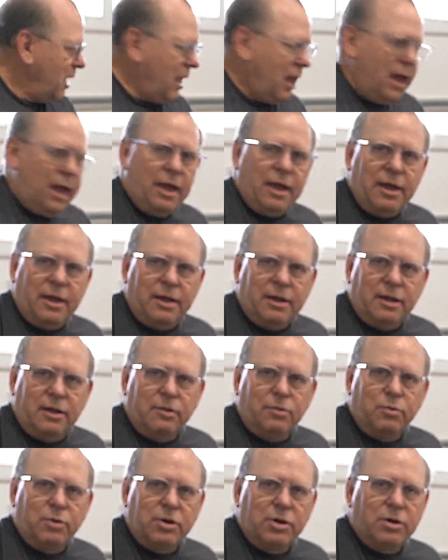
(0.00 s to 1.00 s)
and
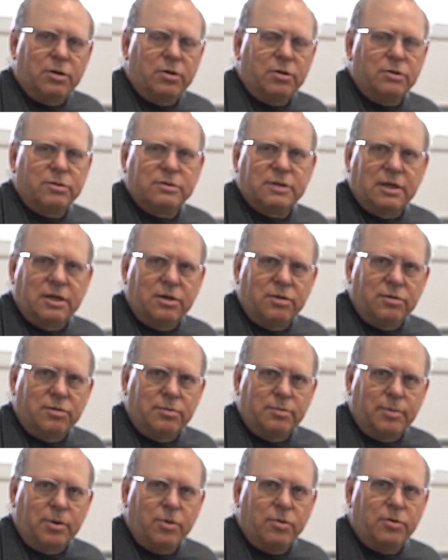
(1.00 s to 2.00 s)
it wouldn't close. I hear
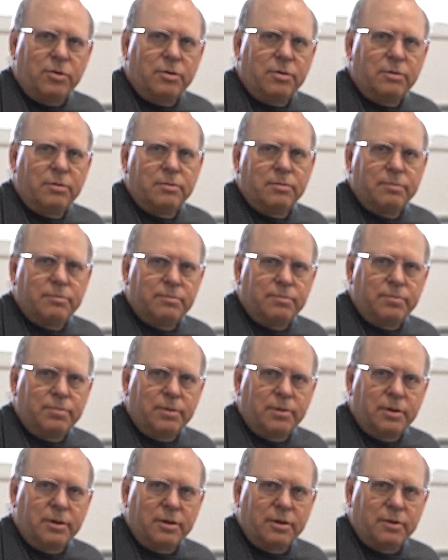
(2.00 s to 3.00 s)
the motor,
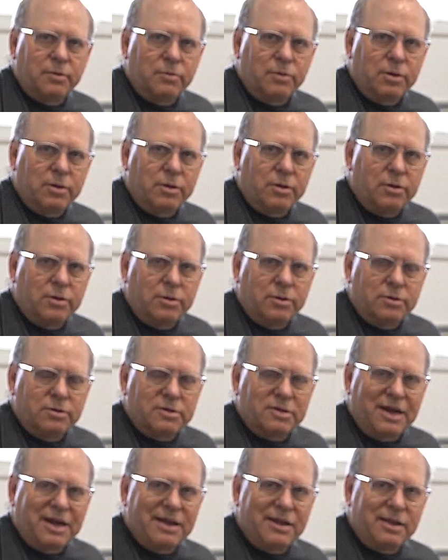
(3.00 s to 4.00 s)
but it wouldn't
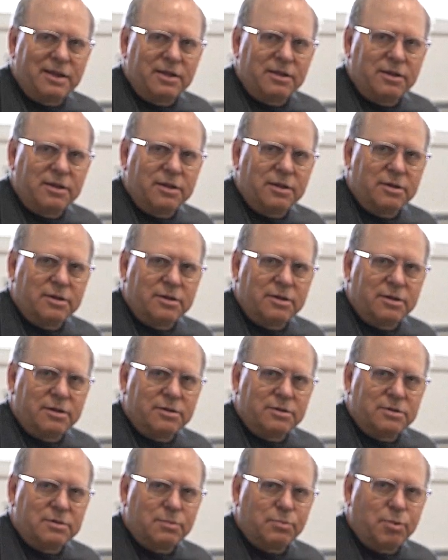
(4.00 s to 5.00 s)
close. I think that
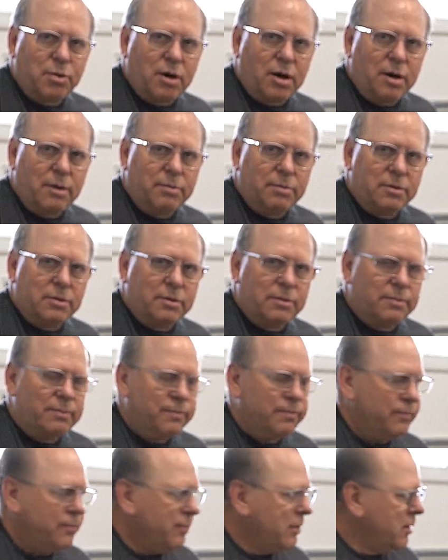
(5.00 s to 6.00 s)
there's a
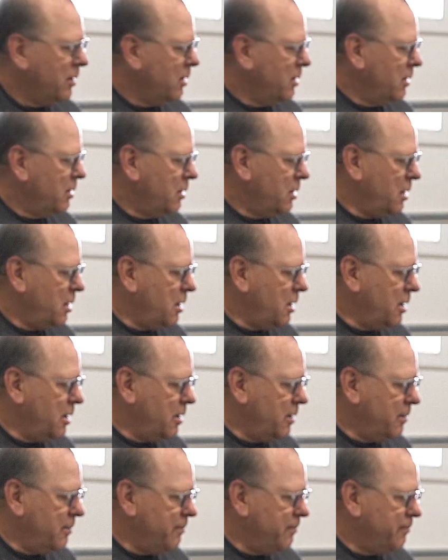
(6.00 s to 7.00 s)
problem
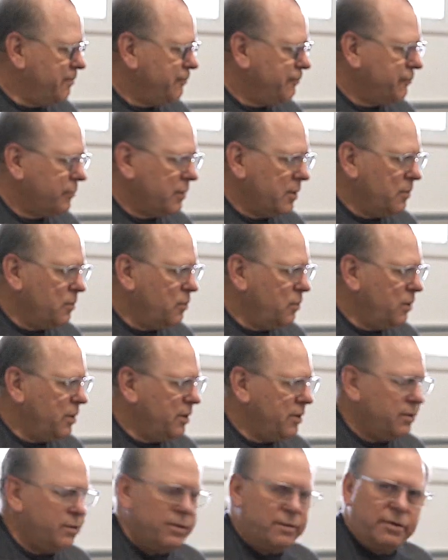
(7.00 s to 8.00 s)
um,
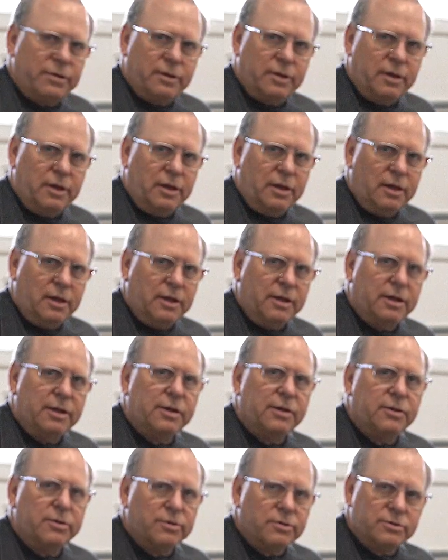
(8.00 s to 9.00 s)
with the
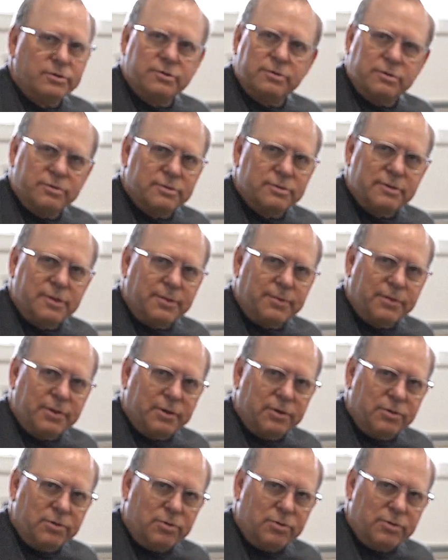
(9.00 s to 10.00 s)
gears or something
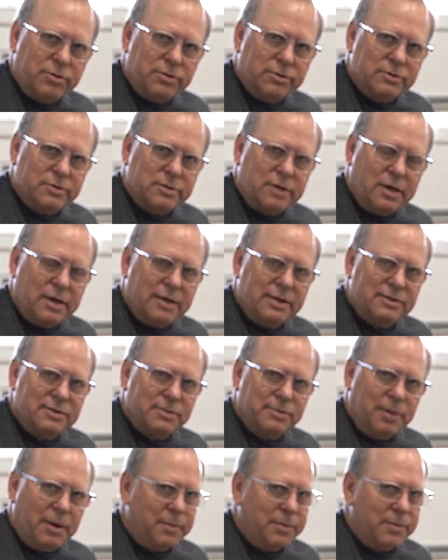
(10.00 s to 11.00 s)
along those lines.
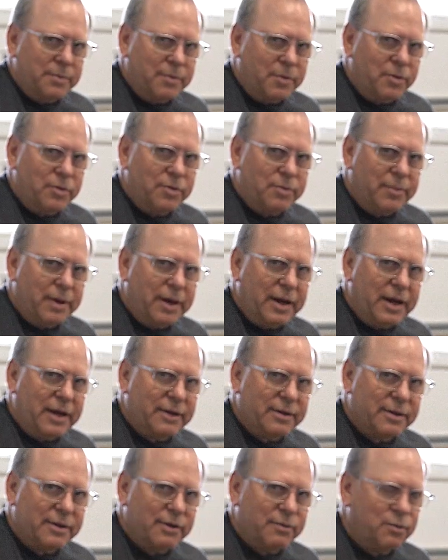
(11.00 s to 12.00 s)
So maybe the motor might
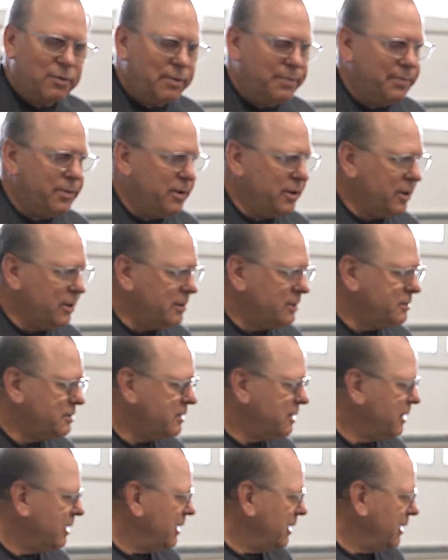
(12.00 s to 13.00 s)
have to get replaced.